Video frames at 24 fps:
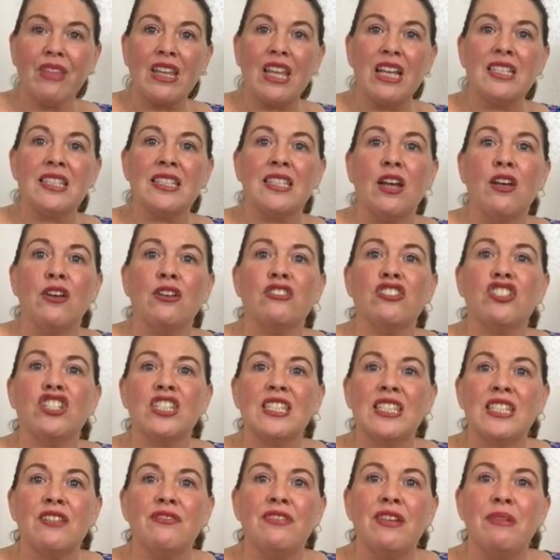So
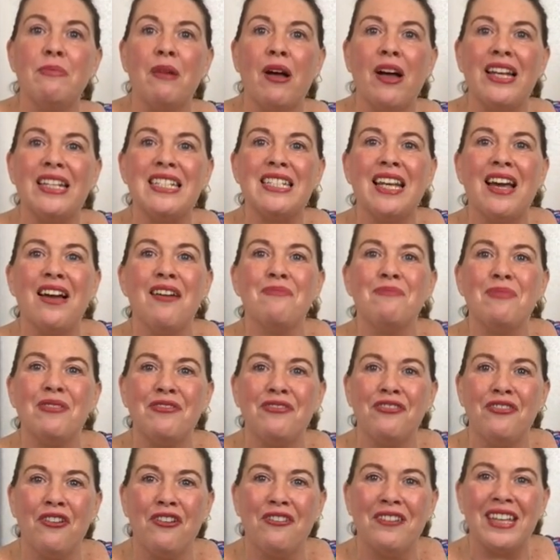just a reminder
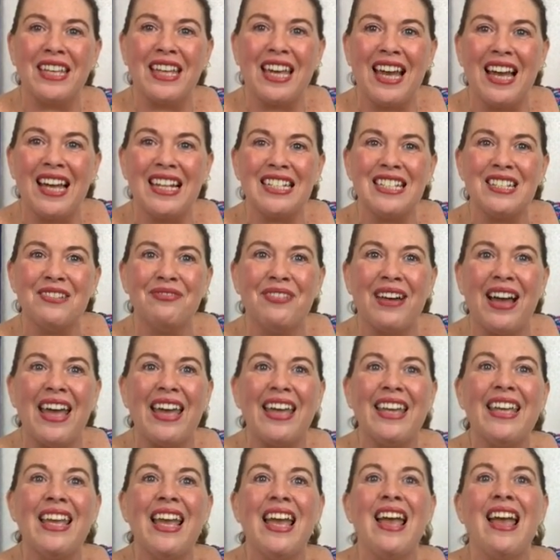before we get
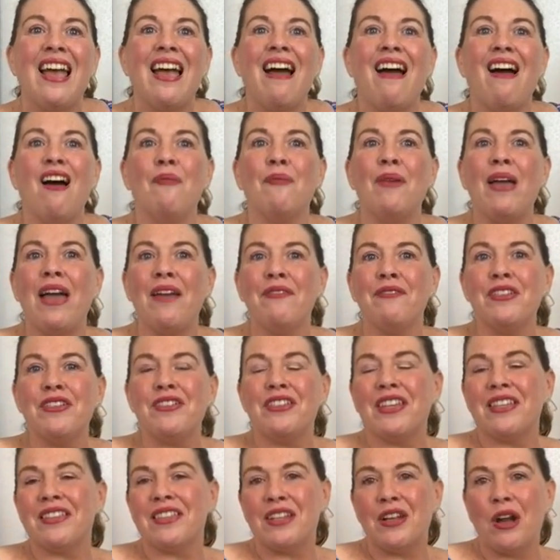underway,
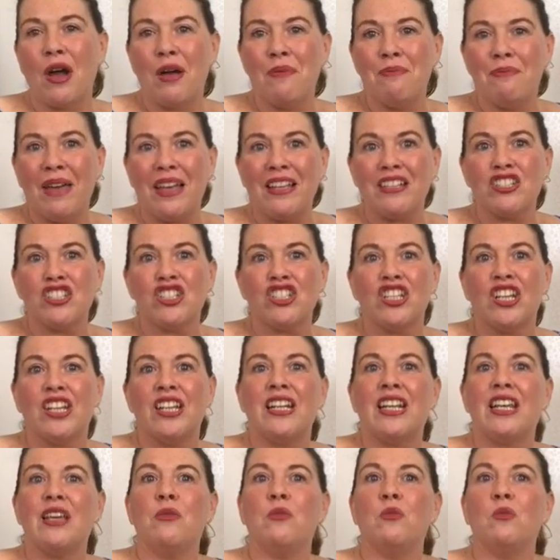everything that I
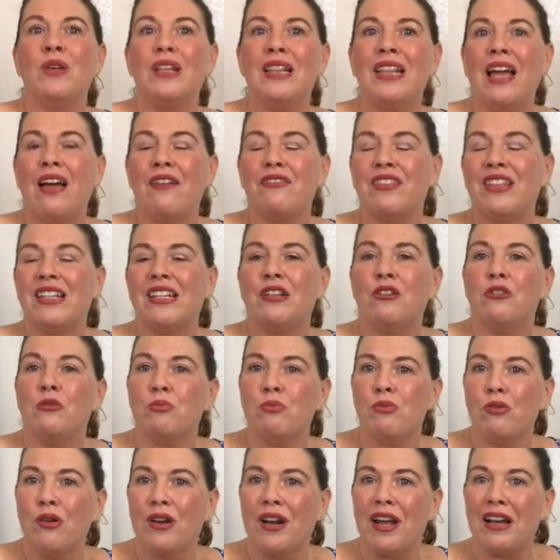mention, it will have the little
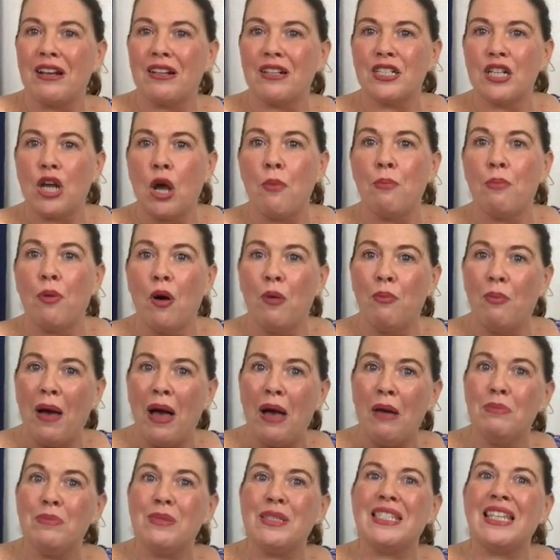product
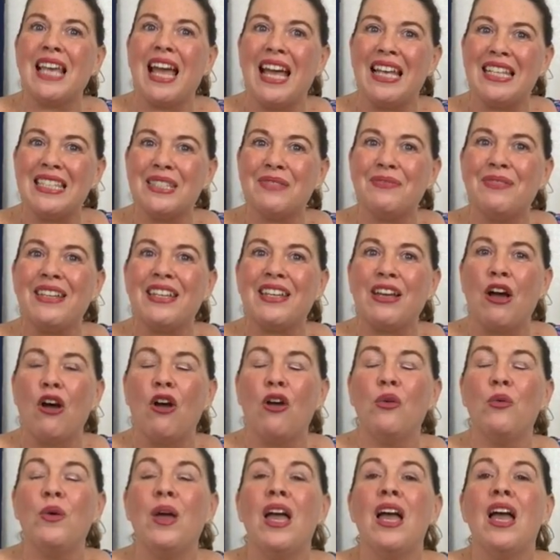pop-ups as we
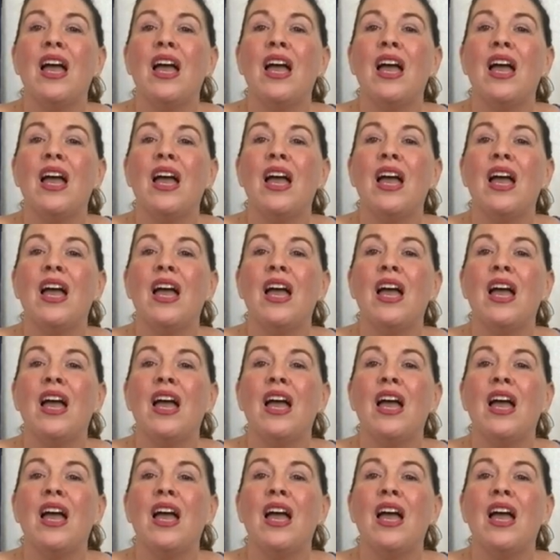go